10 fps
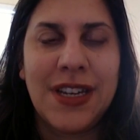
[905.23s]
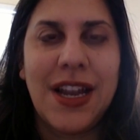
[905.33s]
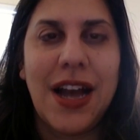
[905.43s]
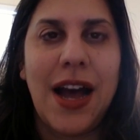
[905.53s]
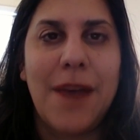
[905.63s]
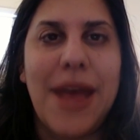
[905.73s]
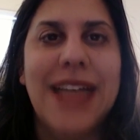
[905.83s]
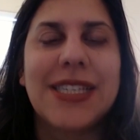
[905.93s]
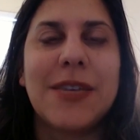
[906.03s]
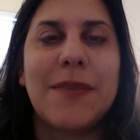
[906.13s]

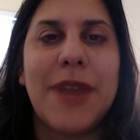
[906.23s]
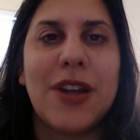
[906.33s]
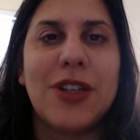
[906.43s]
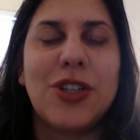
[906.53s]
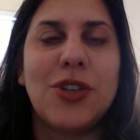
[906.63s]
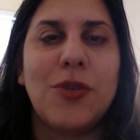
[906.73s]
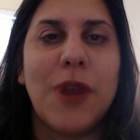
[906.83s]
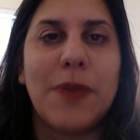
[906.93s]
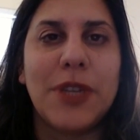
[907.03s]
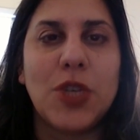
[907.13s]
as compared to
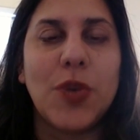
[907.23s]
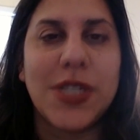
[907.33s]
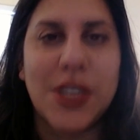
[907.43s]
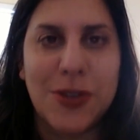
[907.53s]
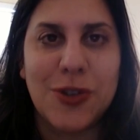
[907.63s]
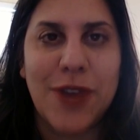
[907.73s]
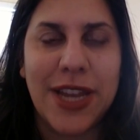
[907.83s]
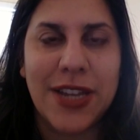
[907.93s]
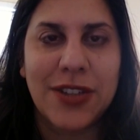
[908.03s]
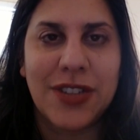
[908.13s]
where bleach wasn't used
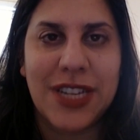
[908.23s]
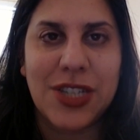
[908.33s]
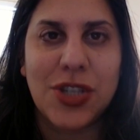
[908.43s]
regularly.